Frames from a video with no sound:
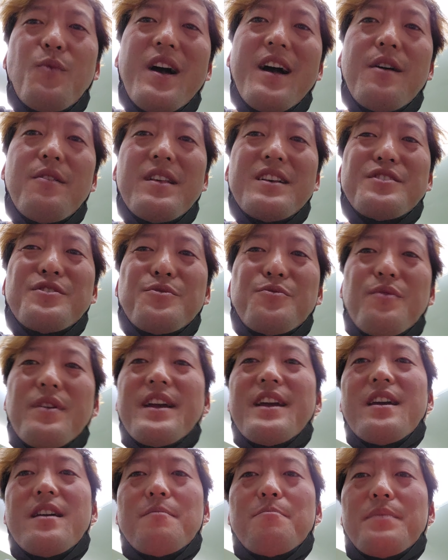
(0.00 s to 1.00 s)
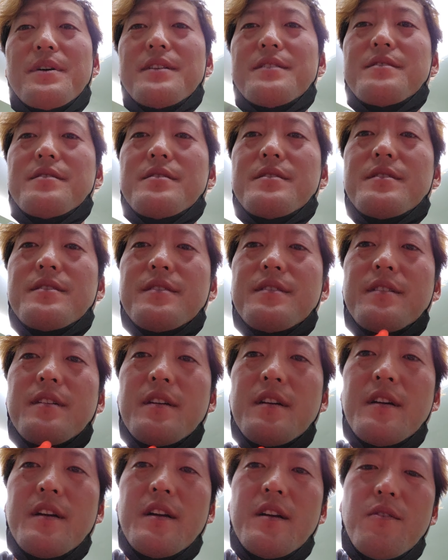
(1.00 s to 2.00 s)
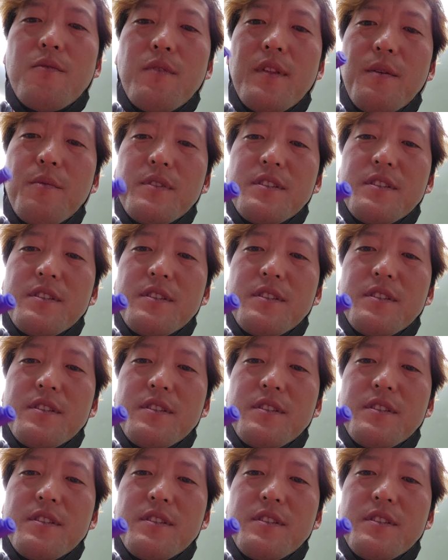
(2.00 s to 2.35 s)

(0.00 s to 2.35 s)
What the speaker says: Well, that's great, but really